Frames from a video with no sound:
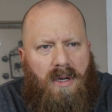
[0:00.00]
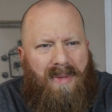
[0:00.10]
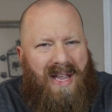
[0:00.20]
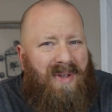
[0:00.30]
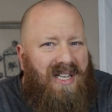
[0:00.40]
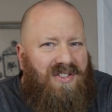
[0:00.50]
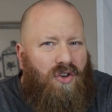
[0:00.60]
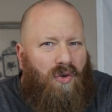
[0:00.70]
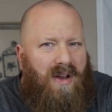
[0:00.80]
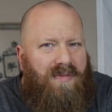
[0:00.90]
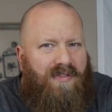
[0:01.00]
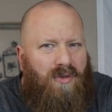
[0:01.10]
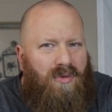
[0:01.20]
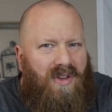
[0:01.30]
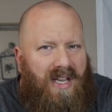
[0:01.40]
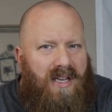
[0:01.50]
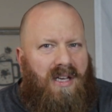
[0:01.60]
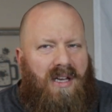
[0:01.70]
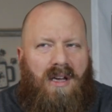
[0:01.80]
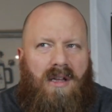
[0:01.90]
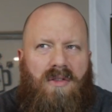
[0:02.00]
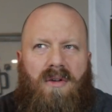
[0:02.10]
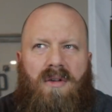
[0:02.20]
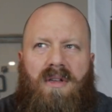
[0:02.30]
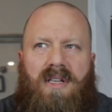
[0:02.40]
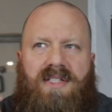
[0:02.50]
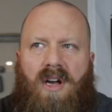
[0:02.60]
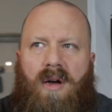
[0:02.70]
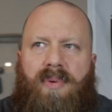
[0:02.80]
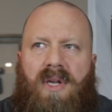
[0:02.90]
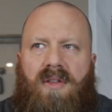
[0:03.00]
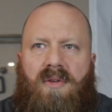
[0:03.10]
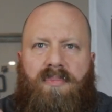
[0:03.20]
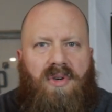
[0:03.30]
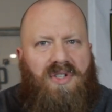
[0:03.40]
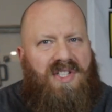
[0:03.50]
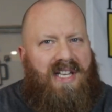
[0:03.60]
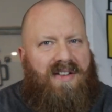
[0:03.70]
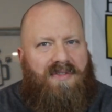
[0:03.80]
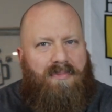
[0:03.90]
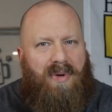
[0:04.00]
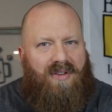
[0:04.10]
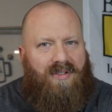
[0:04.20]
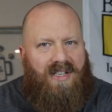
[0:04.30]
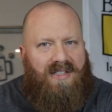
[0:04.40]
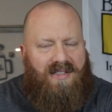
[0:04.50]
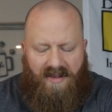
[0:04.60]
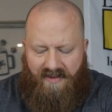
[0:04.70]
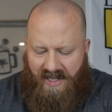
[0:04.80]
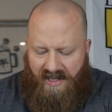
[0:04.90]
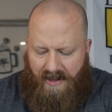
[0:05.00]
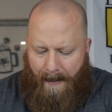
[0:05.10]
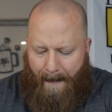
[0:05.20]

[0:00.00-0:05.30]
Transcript: maybe it's grapefruit. Like the it's upping the perceived bitterness of it.